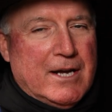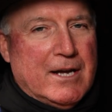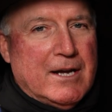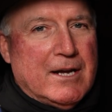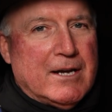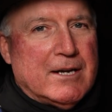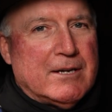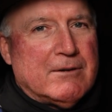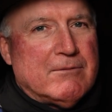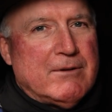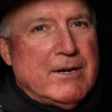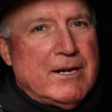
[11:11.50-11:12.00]

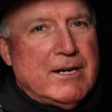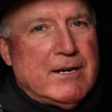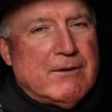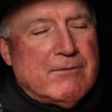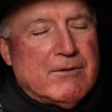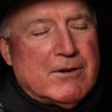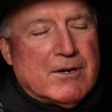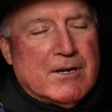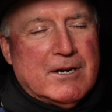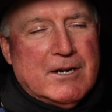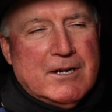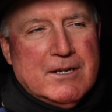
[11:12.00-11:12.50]
yeah, and Ray
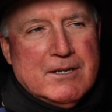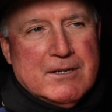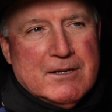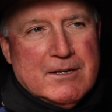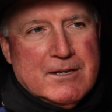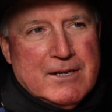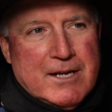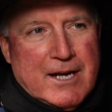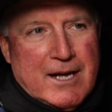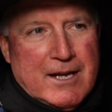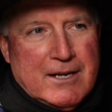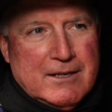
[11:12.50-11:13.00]
never got into
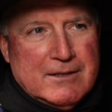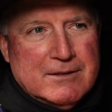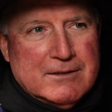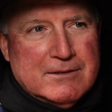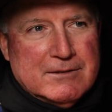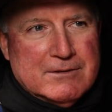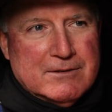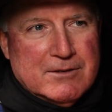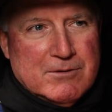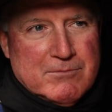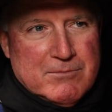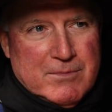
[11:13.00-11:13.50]
that
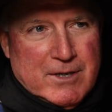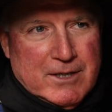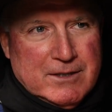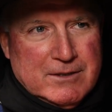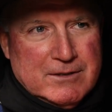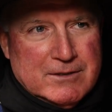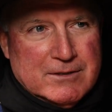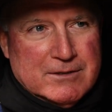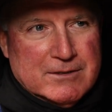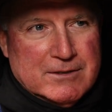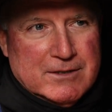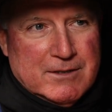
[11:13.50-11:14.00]
so
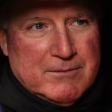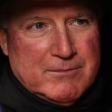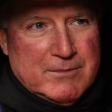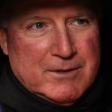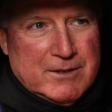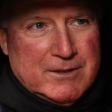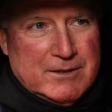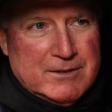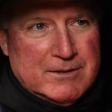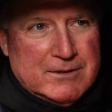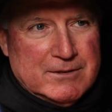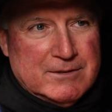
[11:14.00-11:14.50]
much as some of
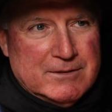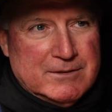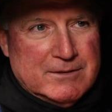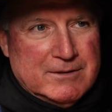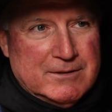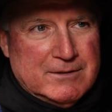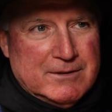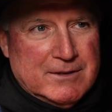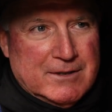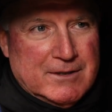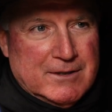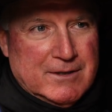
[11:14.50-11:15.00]
these,
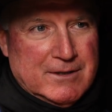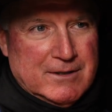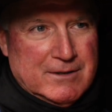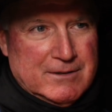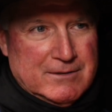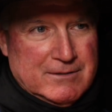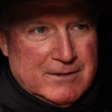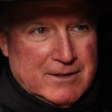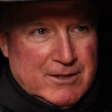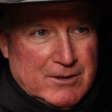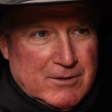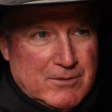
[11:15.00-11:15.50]

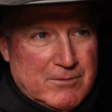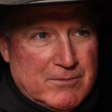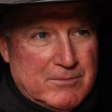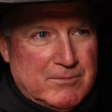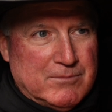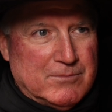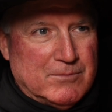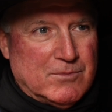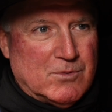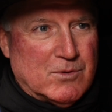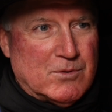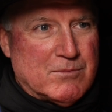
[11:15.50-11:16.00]
you know,
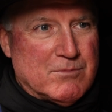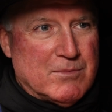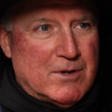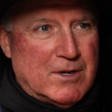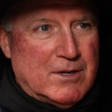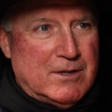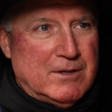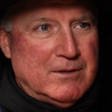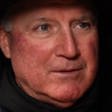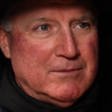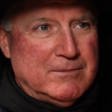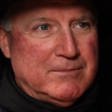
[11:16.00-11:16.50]
more
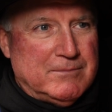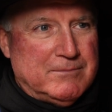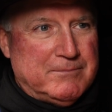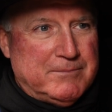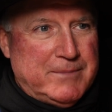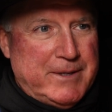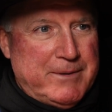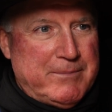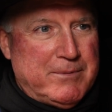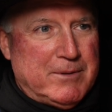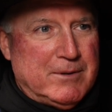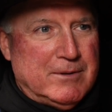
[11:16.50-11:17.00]
modern
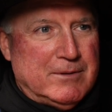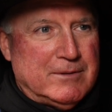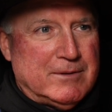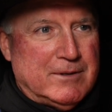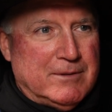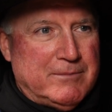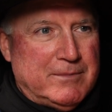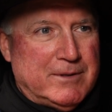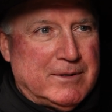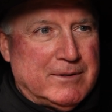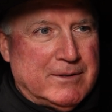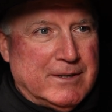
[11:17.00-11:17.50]
people.
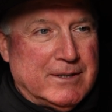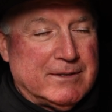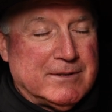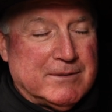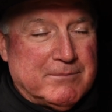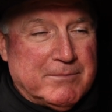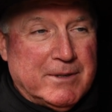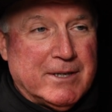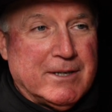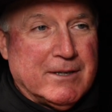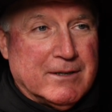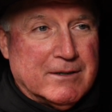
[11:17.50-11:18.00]
I mean, that's
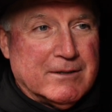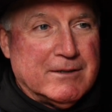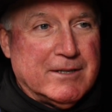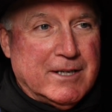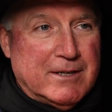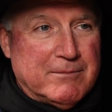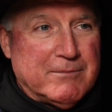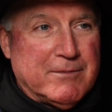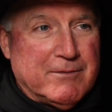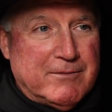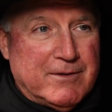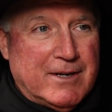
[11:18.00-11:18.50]
a big
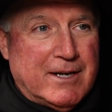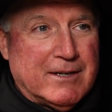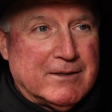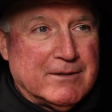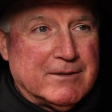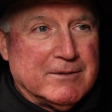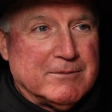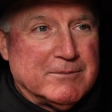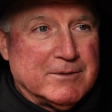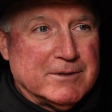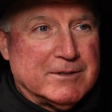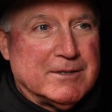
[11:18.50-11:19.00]
entertainment
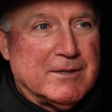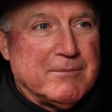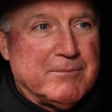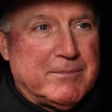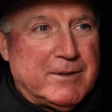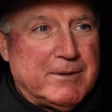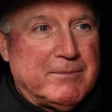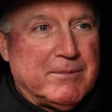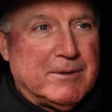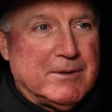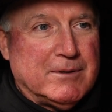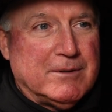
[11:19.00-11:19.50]
factor with some
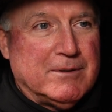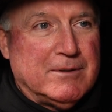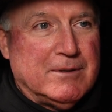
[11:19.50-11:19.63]
people.